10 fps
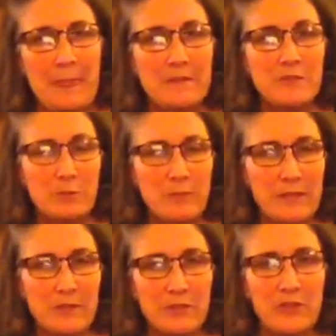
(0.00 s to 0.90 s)

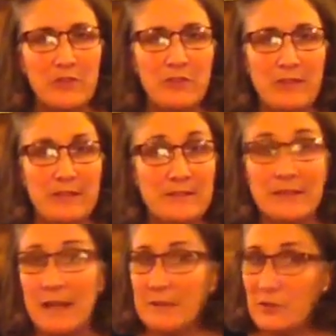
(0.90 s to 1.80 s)
Dome-like structure that is
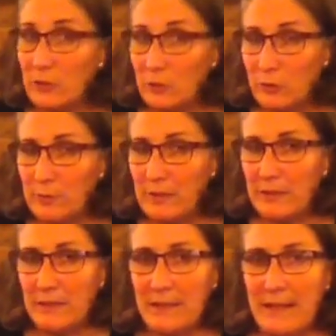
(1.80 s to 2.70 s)
not a tomb,
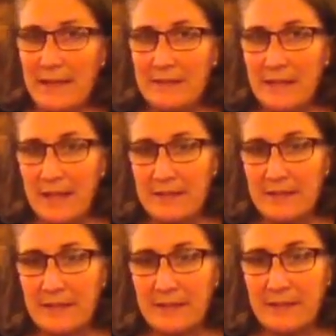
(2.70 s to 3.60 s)
and yet
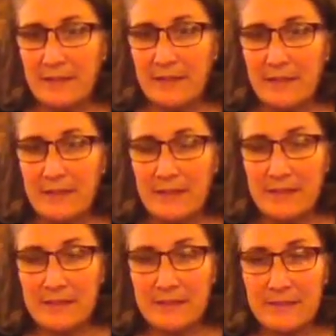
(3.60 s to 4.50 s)
it
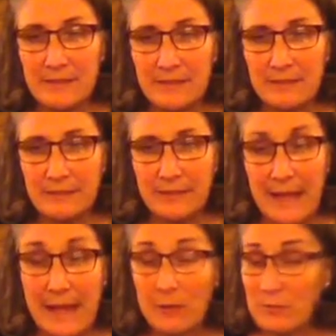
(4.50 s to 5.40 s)
is
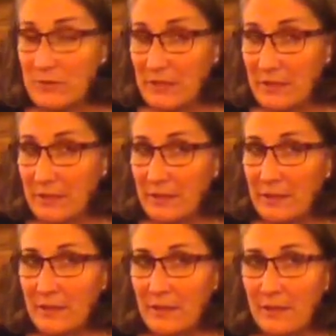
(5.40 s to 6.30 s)
housing
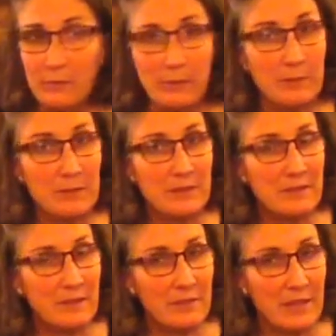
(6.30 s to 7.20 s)
the
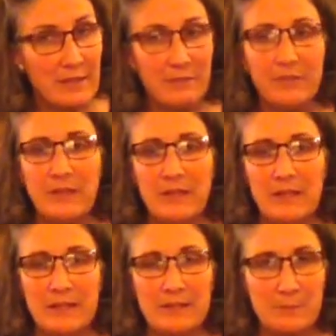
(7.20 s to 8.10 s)
remnants of a life.
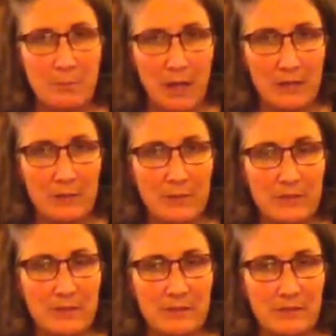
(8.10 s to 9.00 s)
It is a
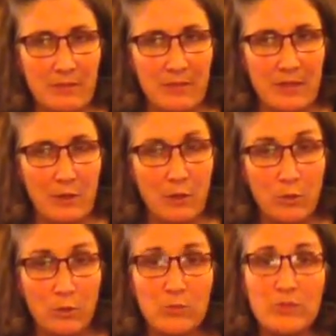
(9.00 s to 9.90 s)
monument that
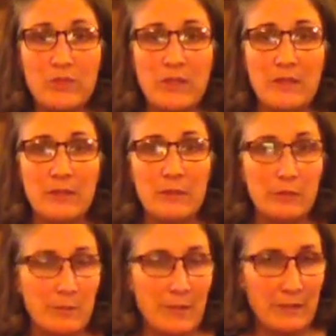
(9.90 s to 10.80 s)
holds the
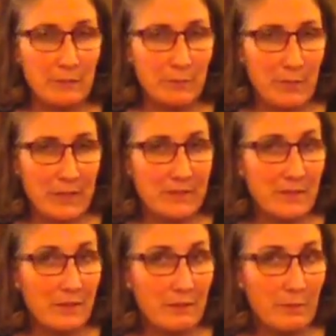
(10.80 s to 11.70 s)
cremated remains
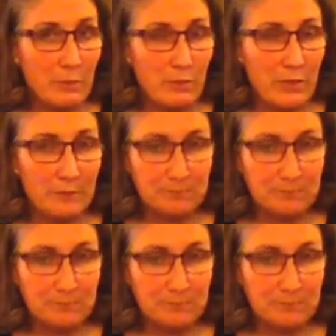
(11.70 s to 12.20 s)
of the Buddha.